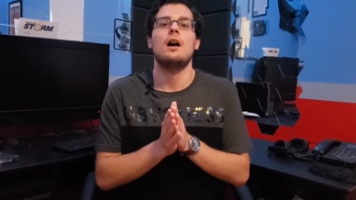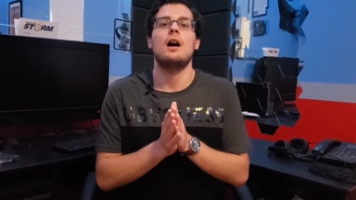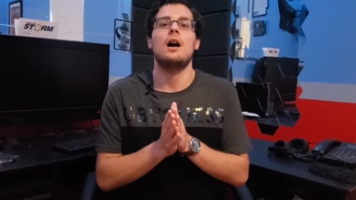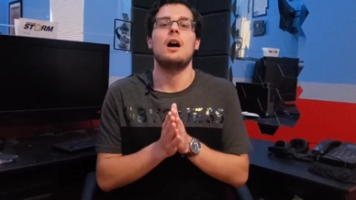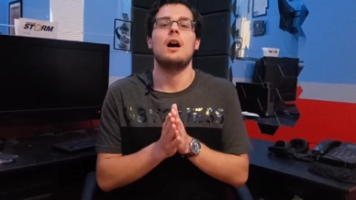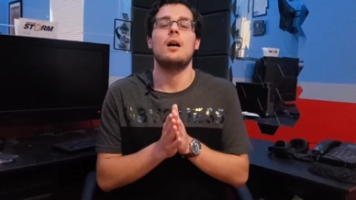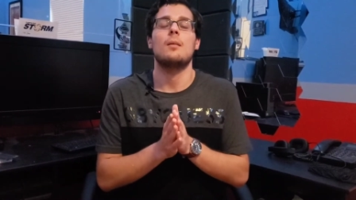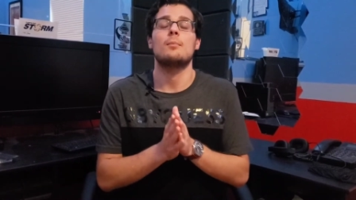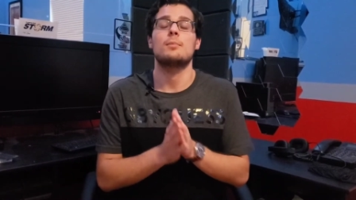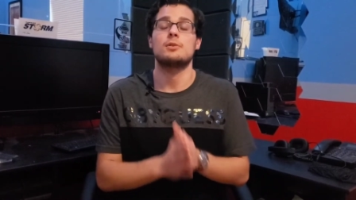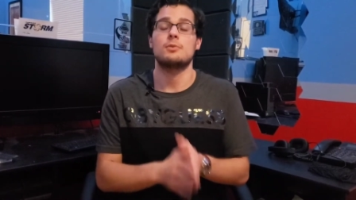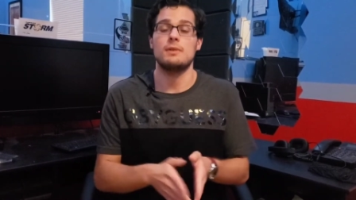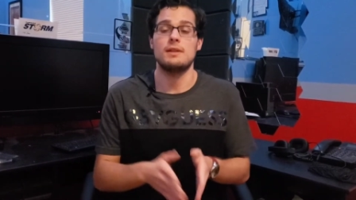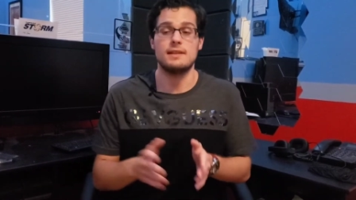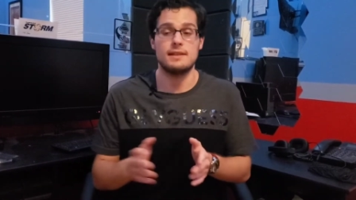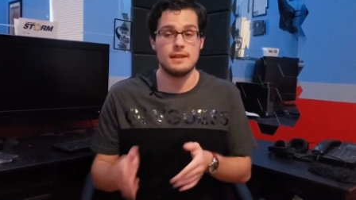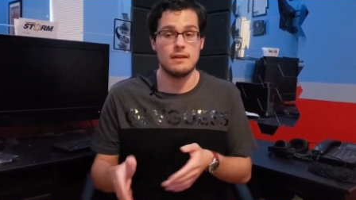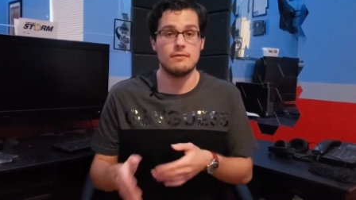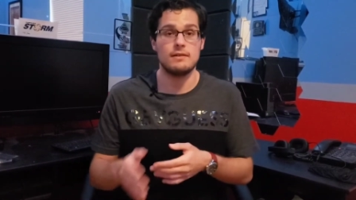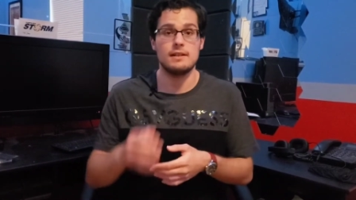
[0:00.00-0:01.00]
Um,
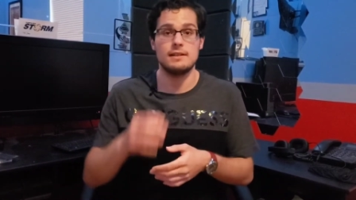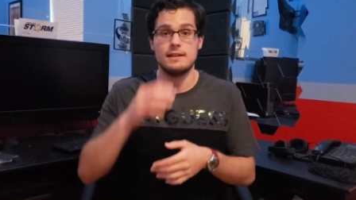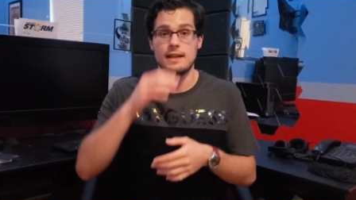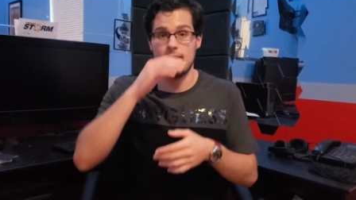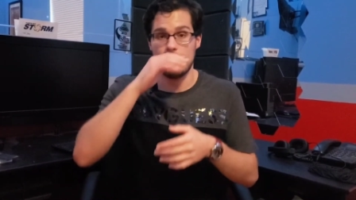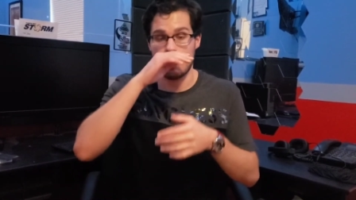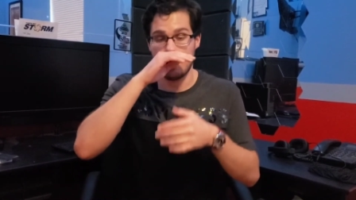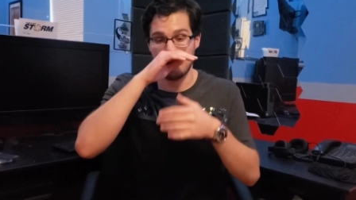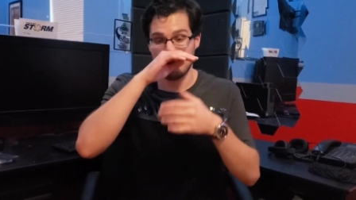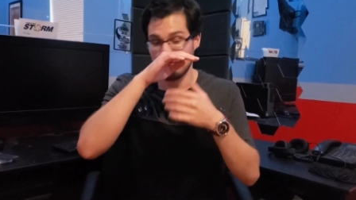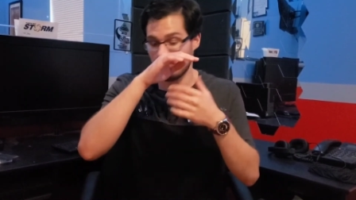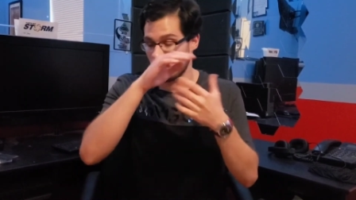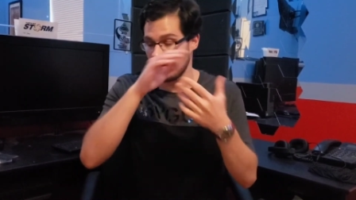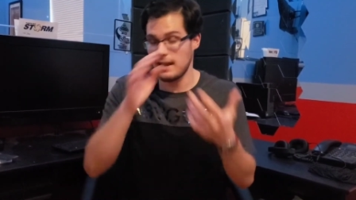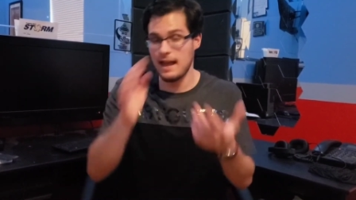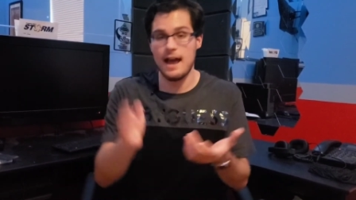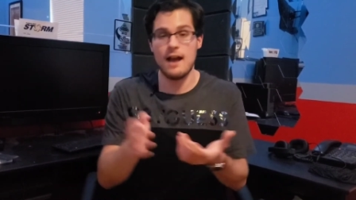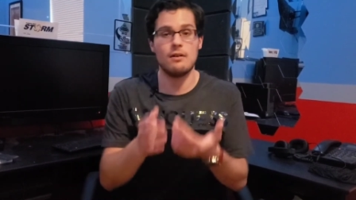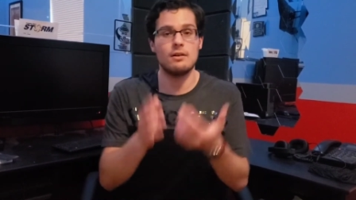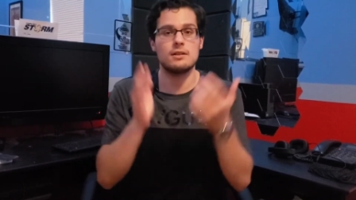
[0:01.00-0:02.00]
between seven and ten, I have
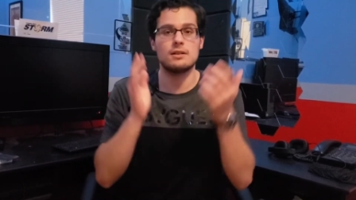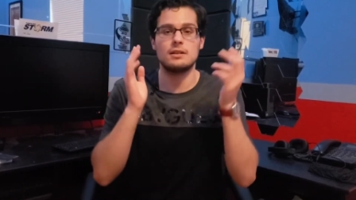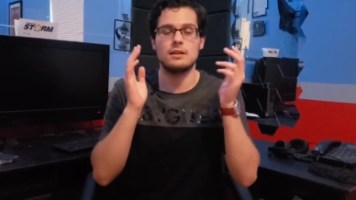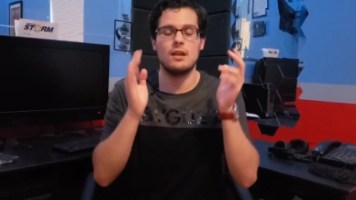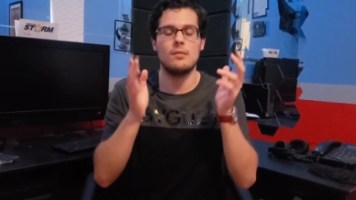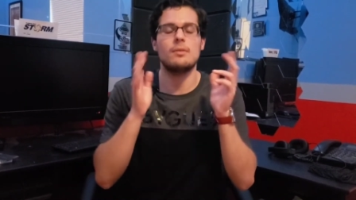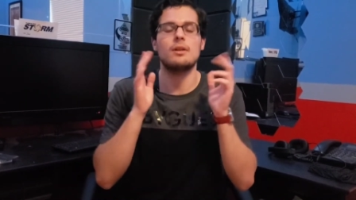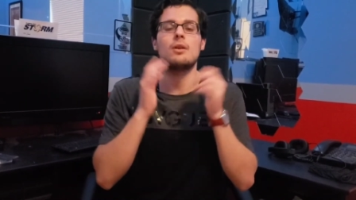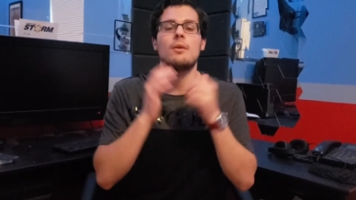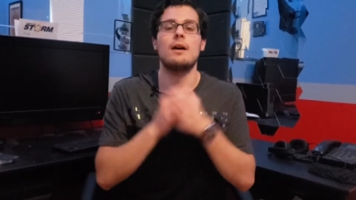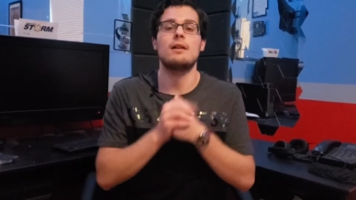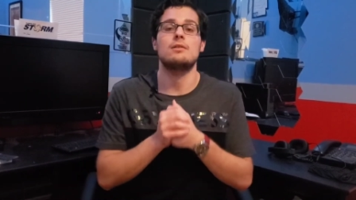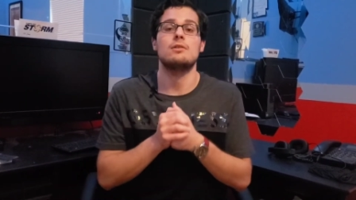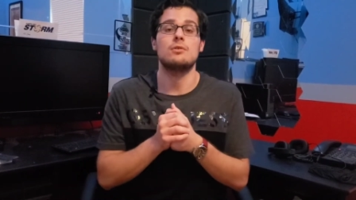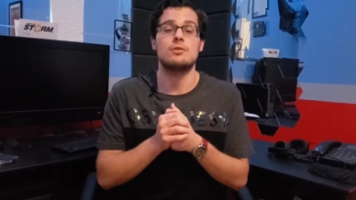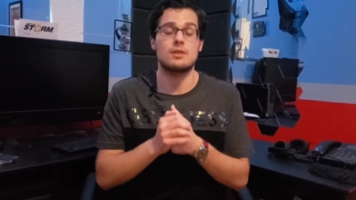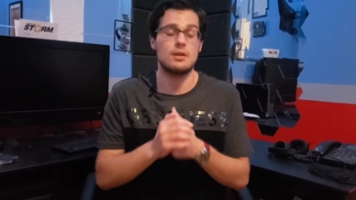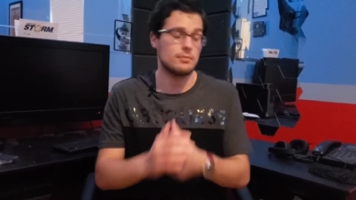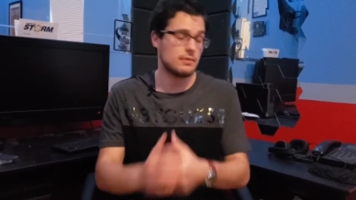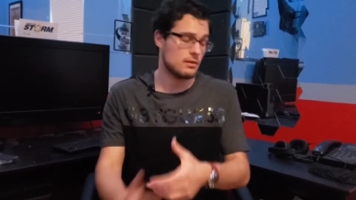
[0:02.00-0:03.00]
three hours. Let me go out and
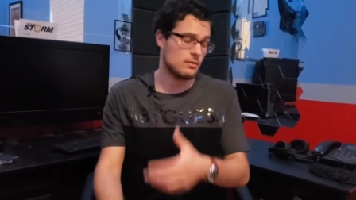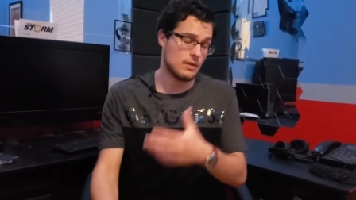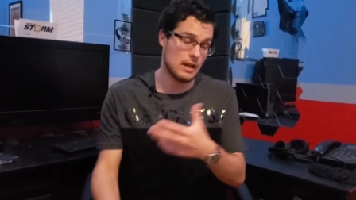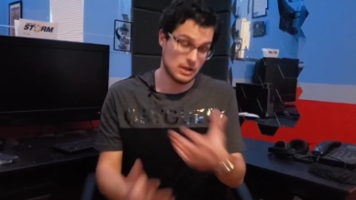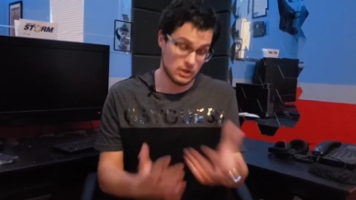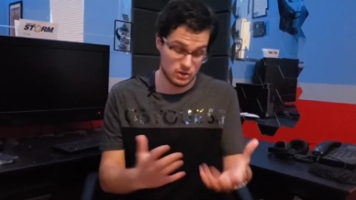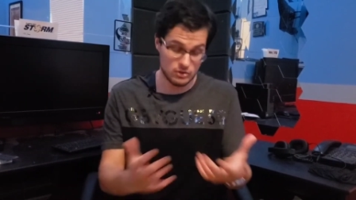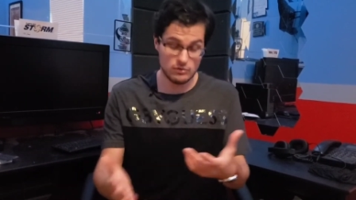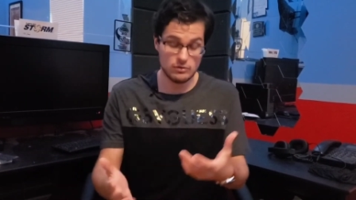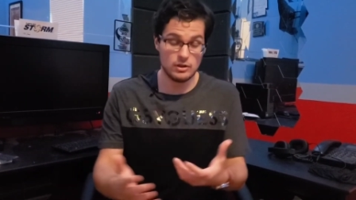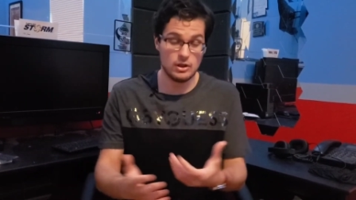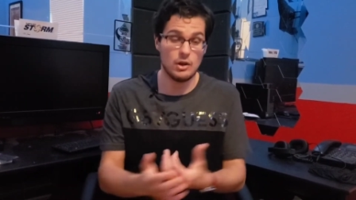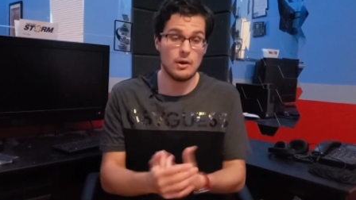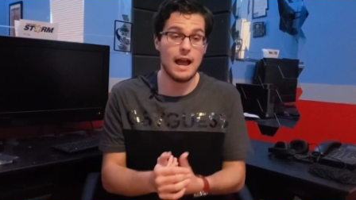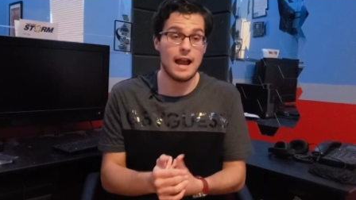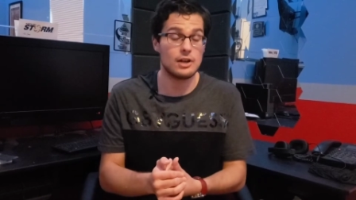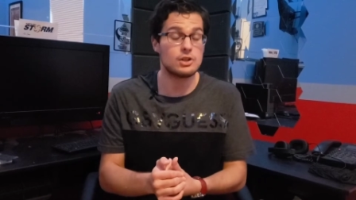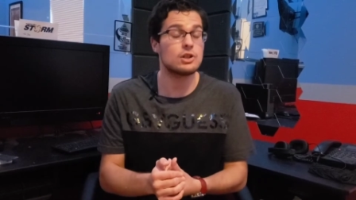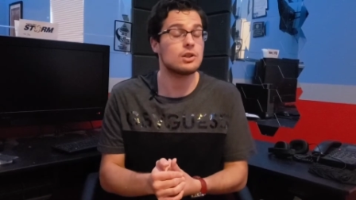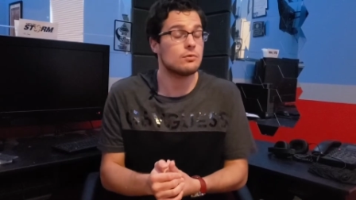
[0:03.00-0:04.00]
do something. That's, you know,
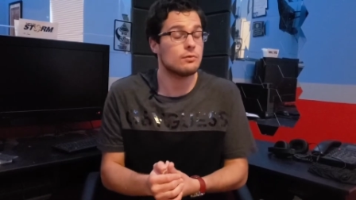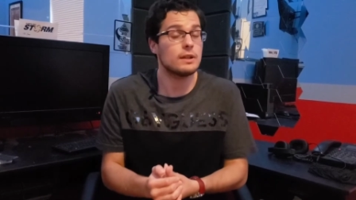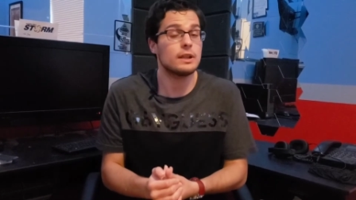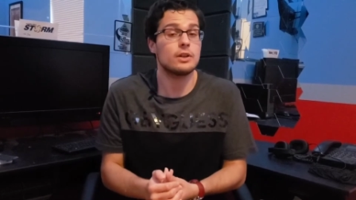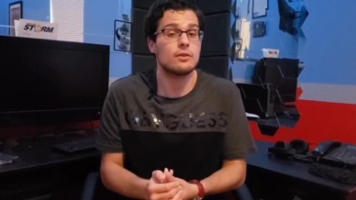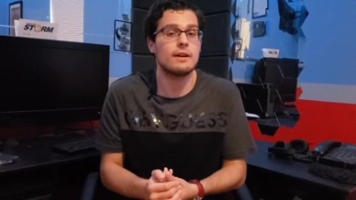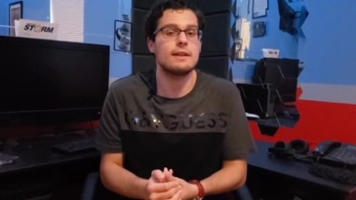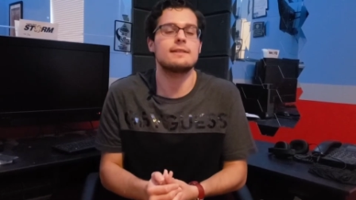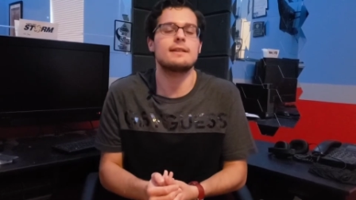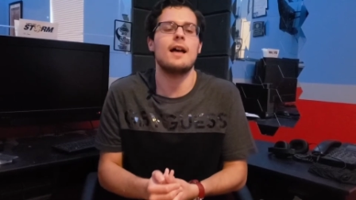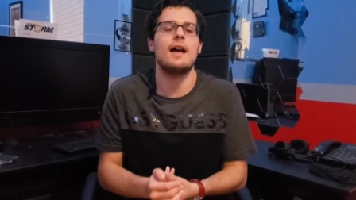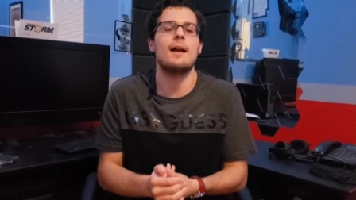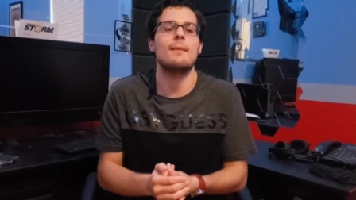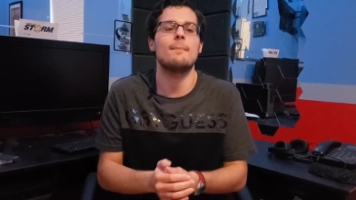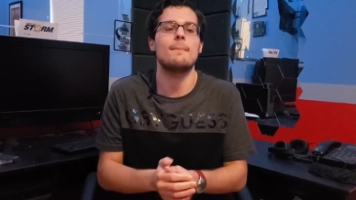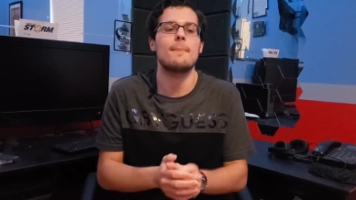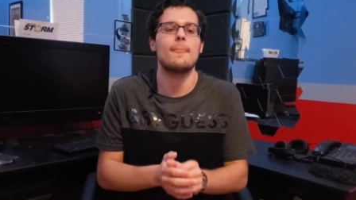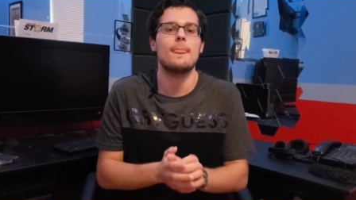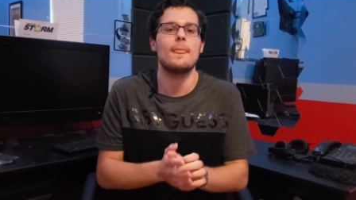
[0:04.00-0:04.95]
actually a really great time.